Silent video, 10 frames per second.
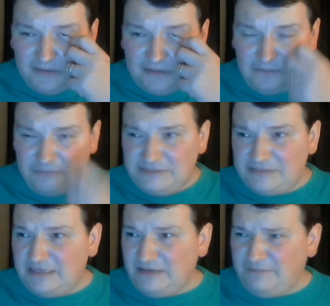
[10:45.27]
That was,
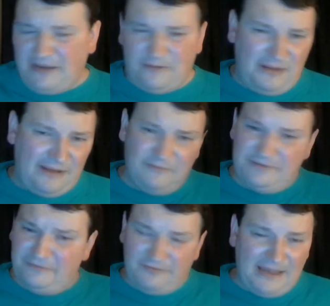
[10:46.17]
I never
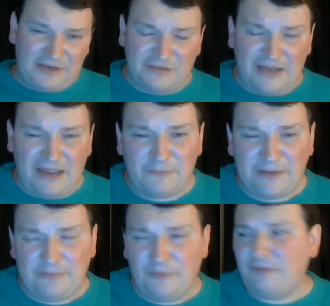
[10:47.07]
did the faction. I read
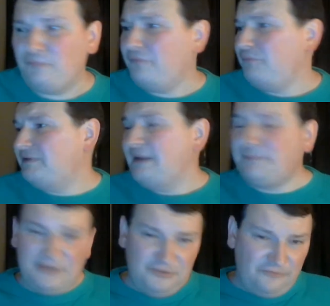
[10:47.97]
about it, was
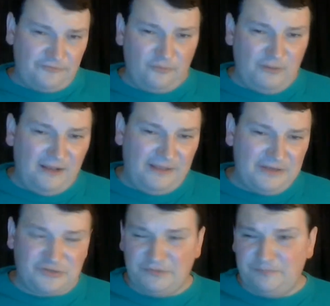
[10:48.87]
tempted to do it for a while. I
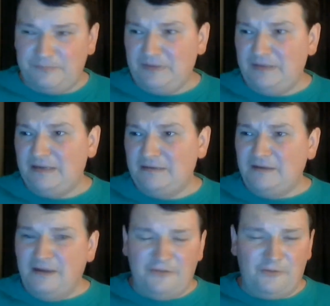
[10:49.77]
just couldn't be,
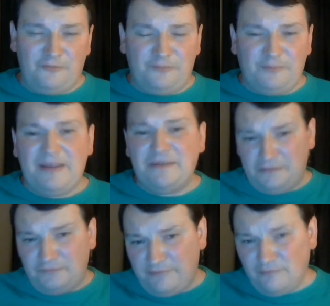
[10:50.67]
the
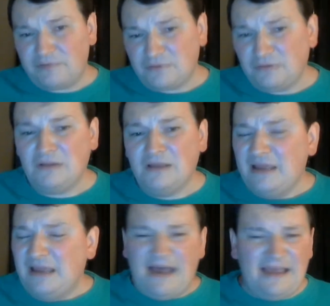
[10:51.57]
basin or whatever it's called.
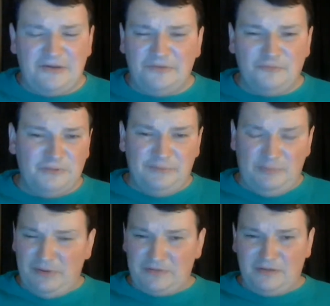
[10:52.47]
I couldn't really bring
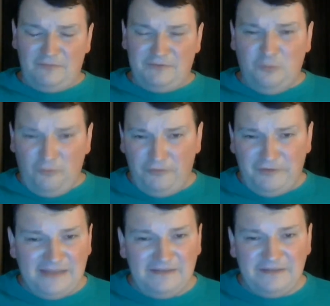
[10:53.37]
myself to go for the
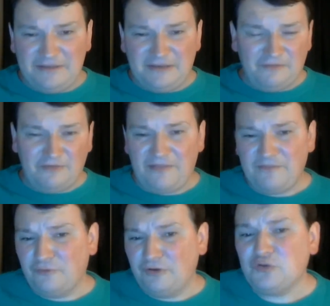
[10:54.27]
dailies. I didn't find
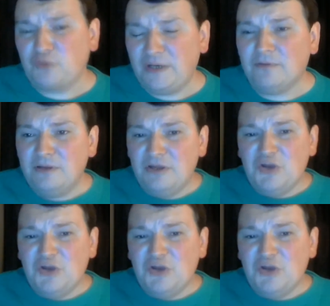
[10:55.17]
them very enjoyable.